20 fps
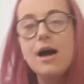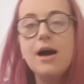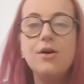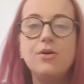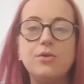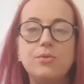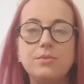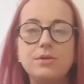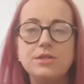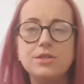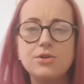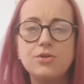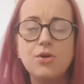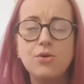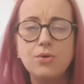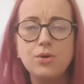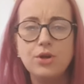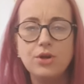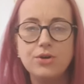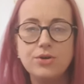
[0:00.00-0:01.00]
I hope yous are
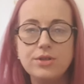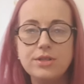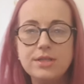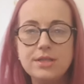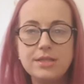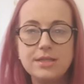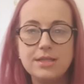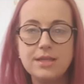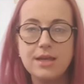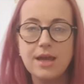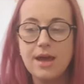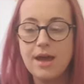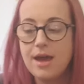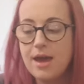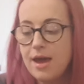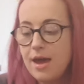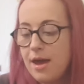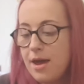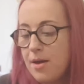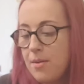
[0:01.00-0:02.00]
all good.
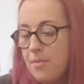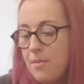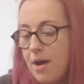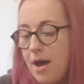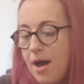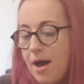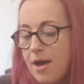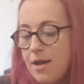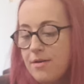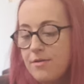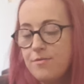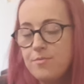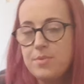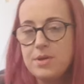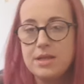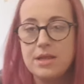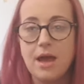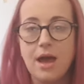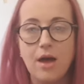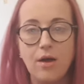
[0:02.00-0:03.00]
I have
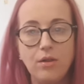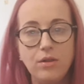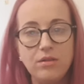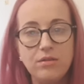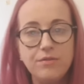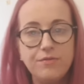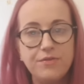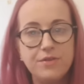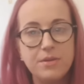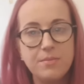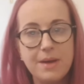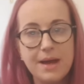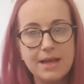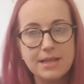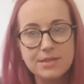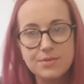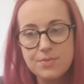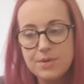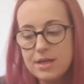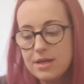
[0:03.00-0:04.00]
been ill for the
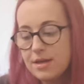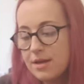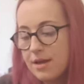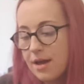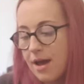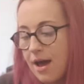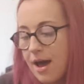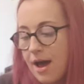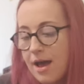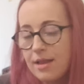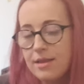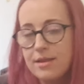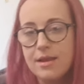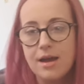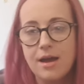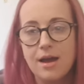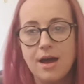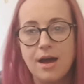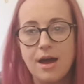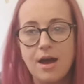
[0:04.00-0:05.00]
past week. I had
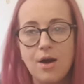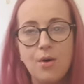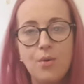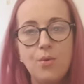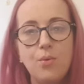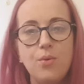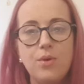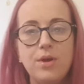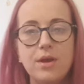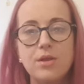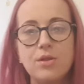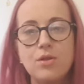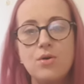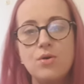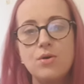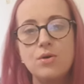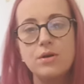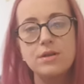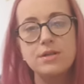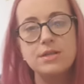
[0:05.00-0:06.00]
a week
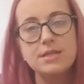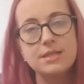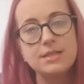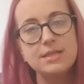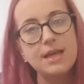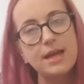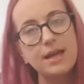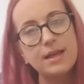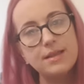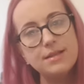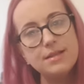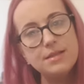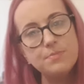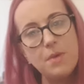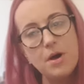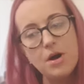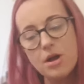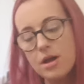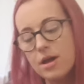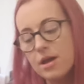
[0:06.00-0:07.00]
long sickness
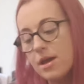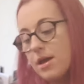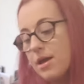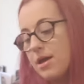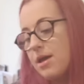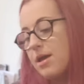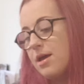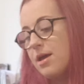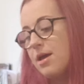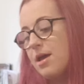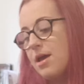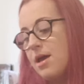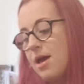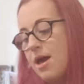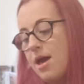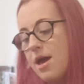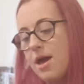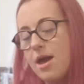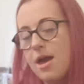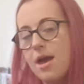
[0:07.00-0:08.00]
bug.
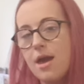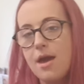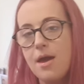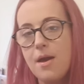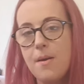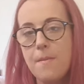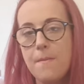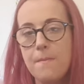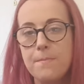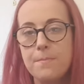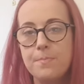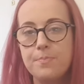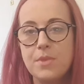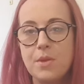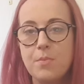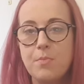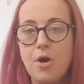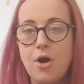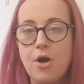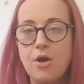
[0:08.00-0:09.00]

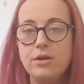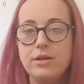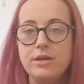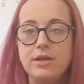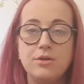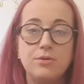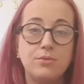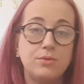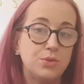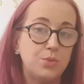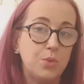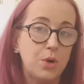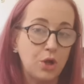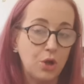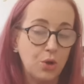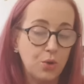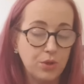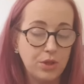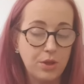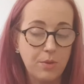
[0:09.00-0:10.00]
Apparently there was
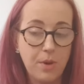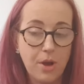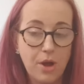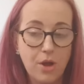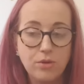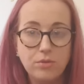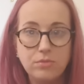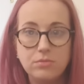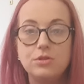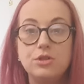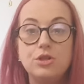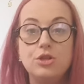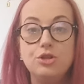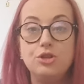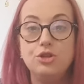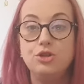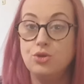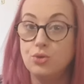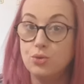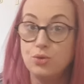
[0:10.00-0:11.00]
one going about.
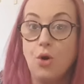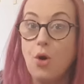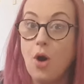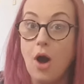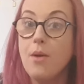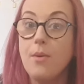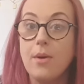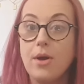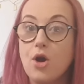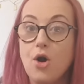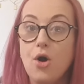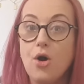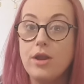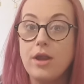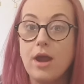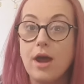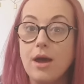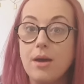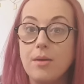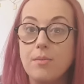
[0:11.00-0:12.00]
Don't know how I
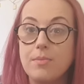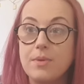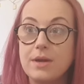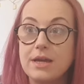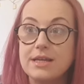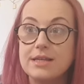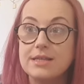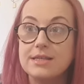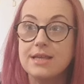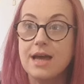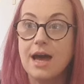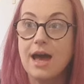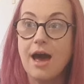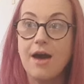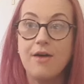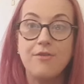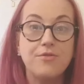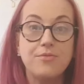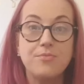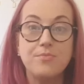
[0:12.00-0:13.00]
got it because I
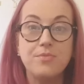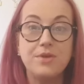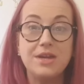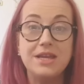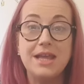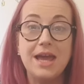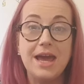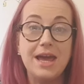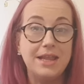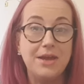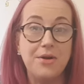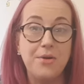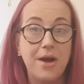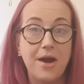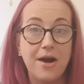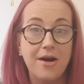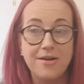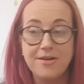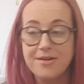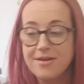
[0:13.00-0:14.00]
haven't been
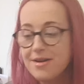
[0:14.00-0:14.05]
anywhere.